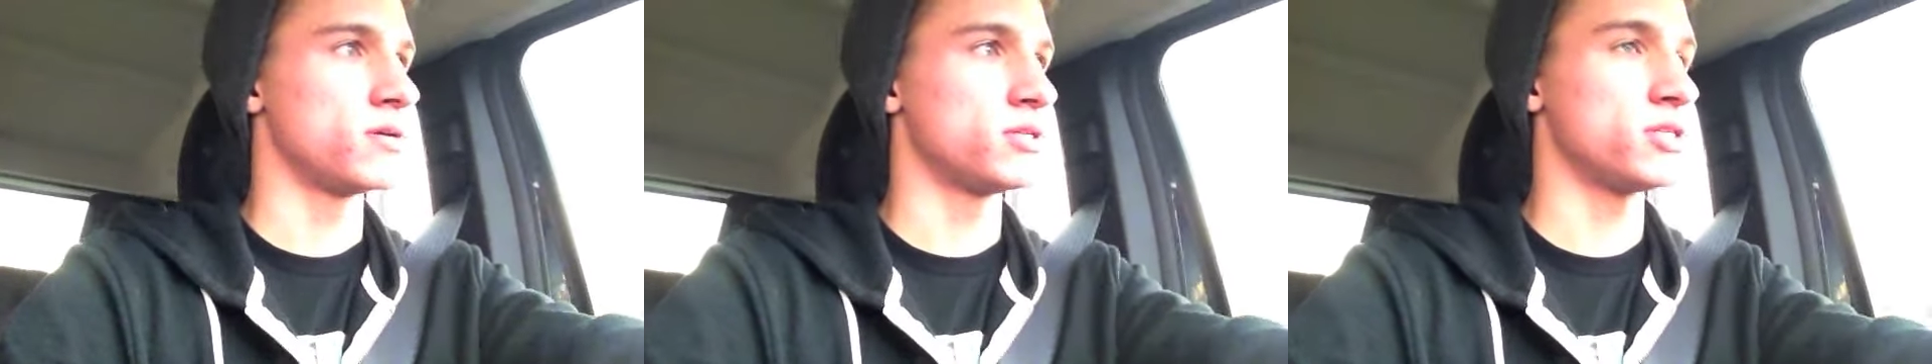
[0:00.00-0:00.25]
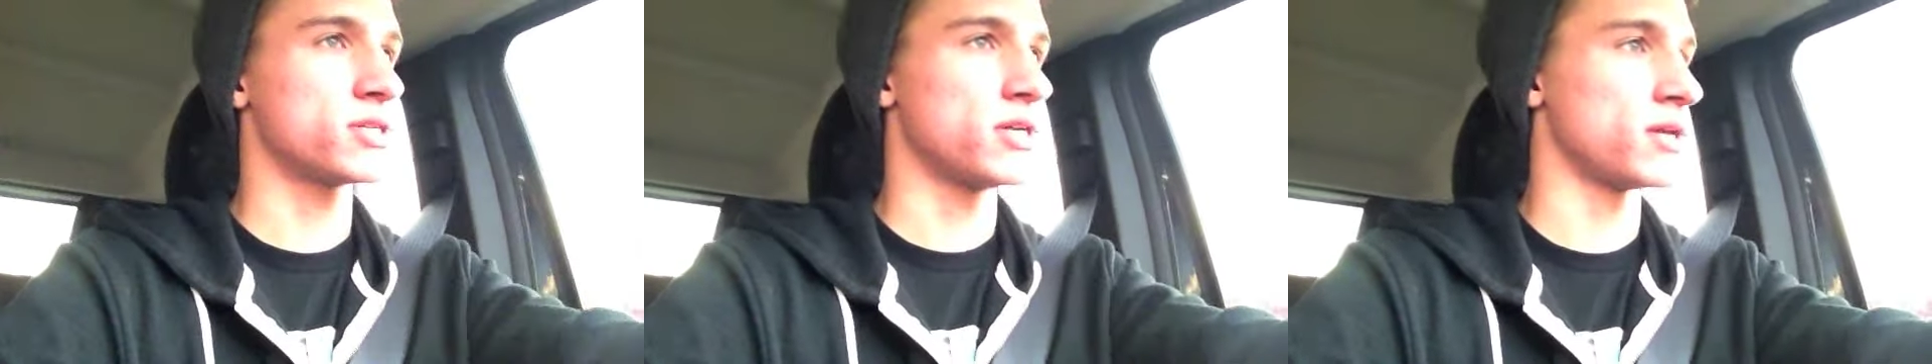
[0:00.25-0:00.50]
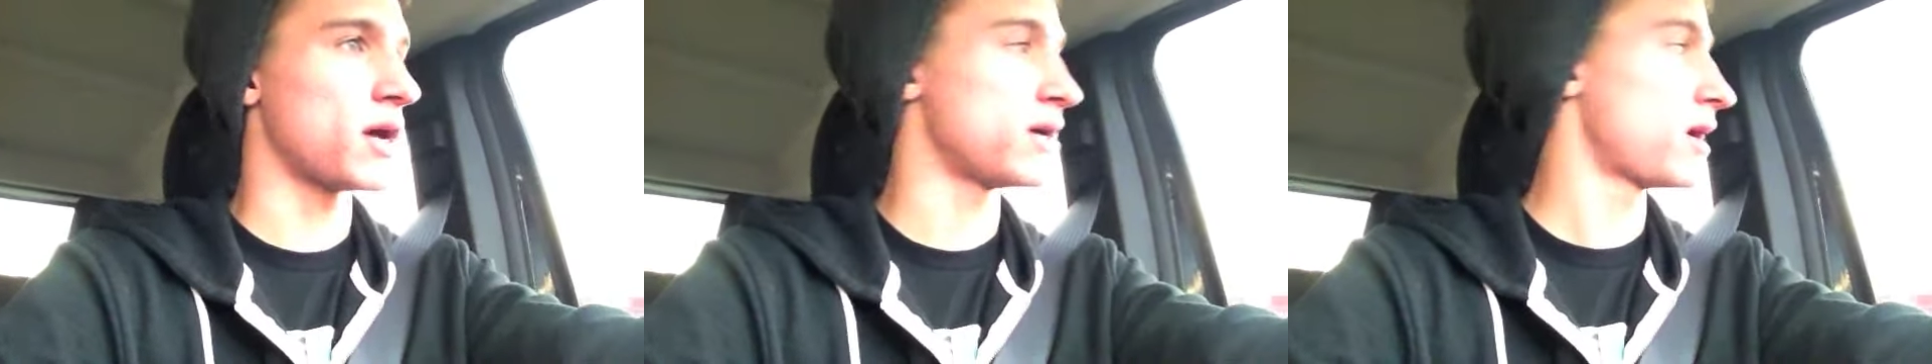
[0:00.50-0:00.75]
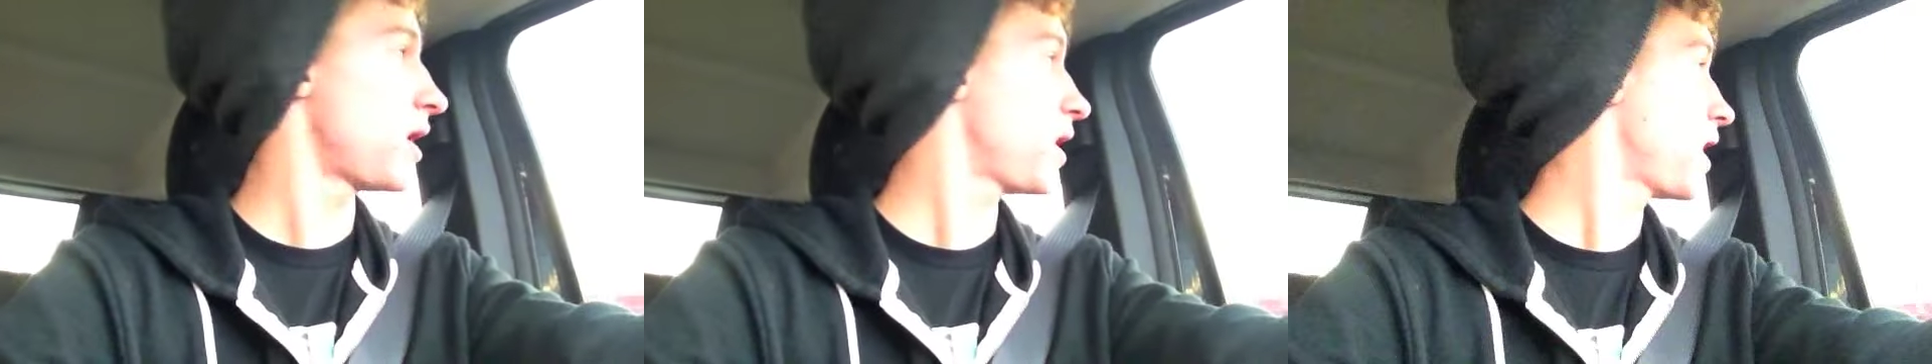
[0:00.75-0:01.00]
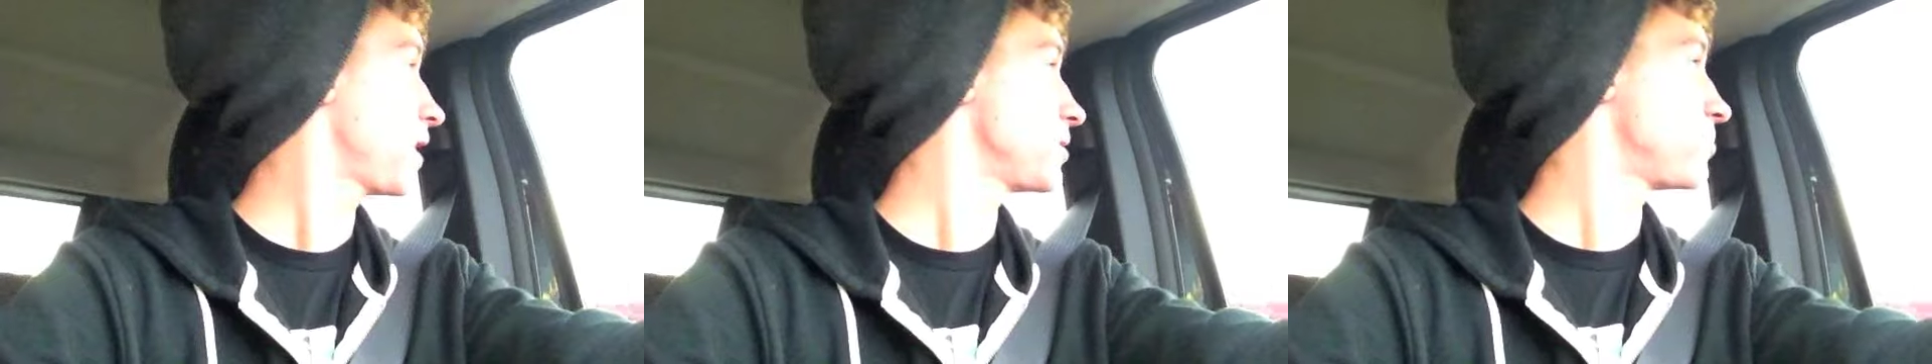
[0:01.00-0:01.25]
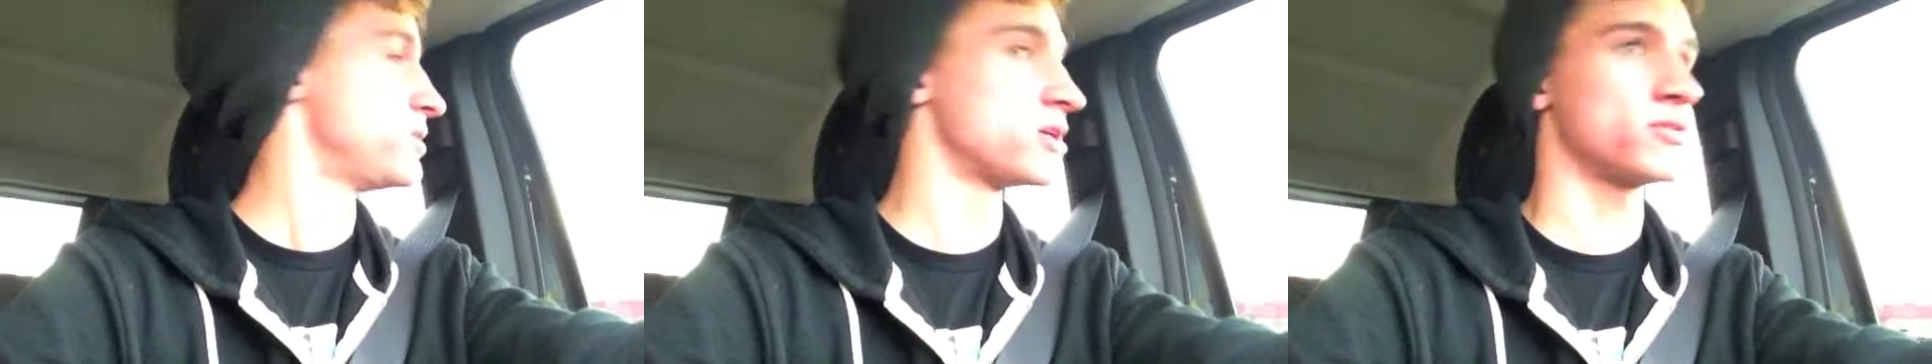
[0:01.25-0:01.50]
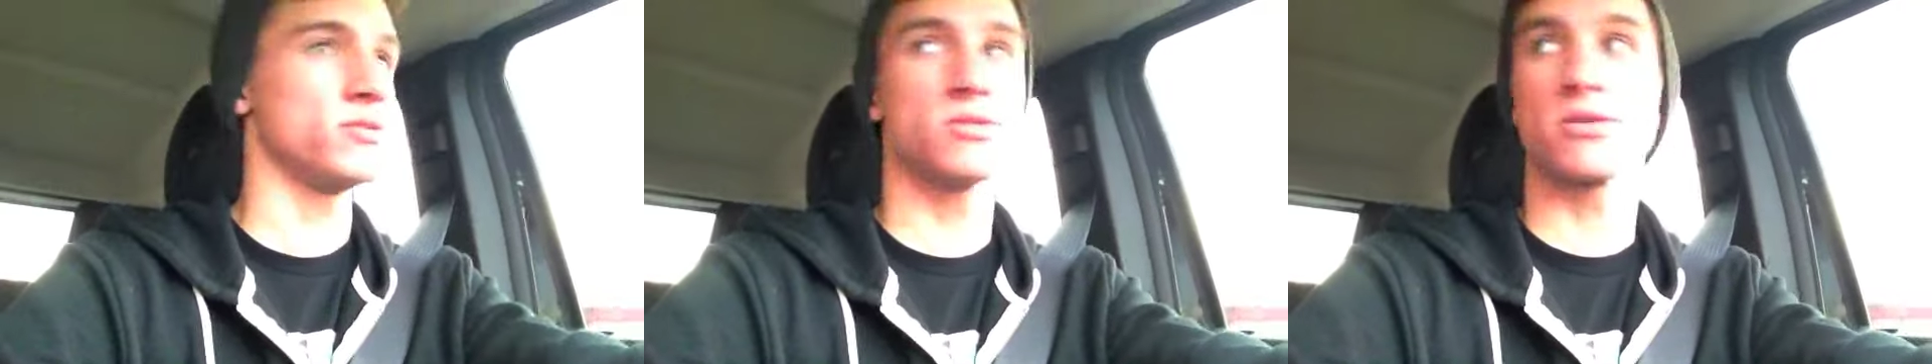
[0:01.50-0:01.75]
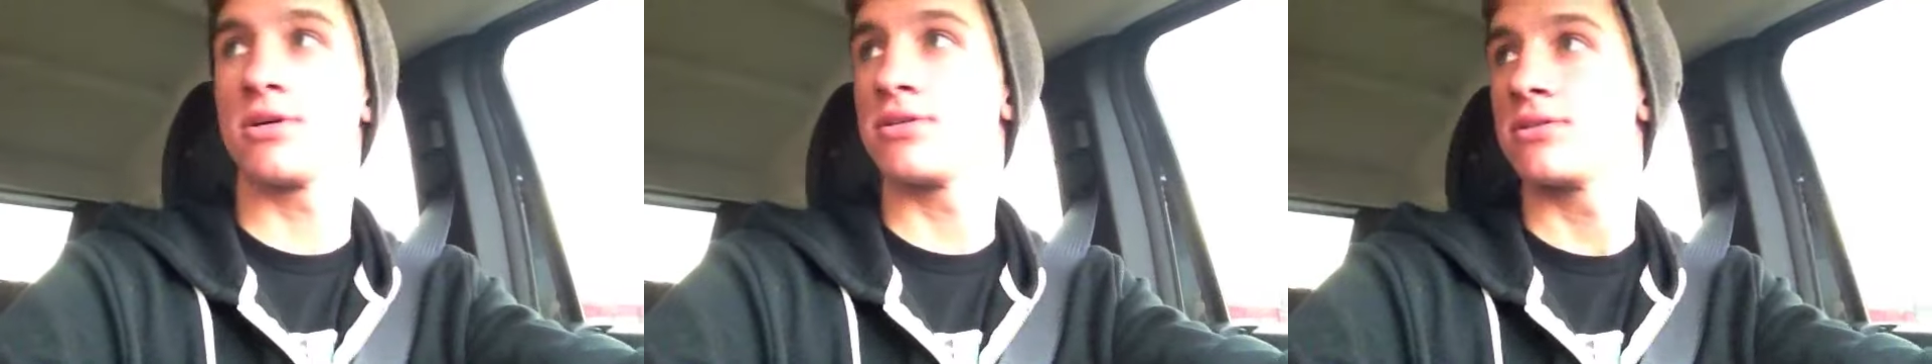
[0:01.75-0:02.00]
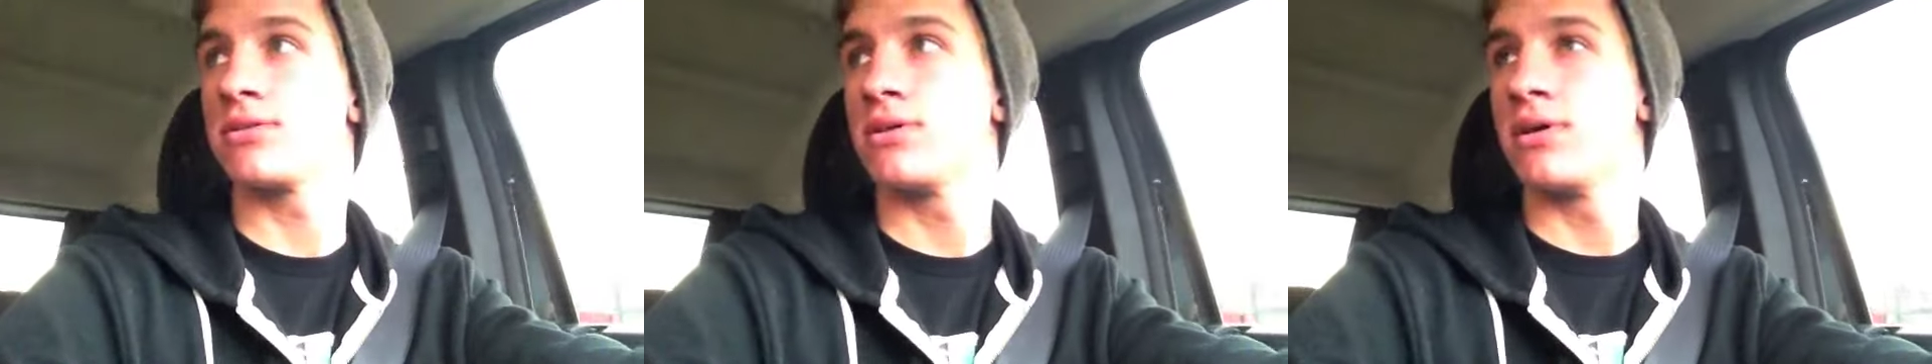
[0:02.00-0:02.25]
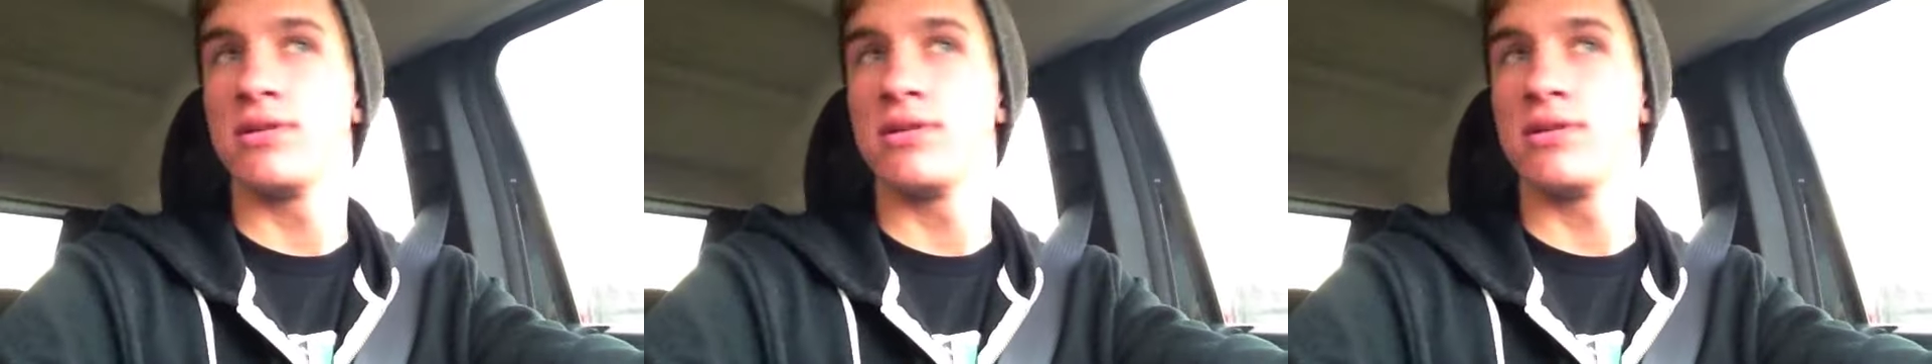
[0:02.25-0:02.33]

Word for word: Just kidding. I I let pedestrians cross.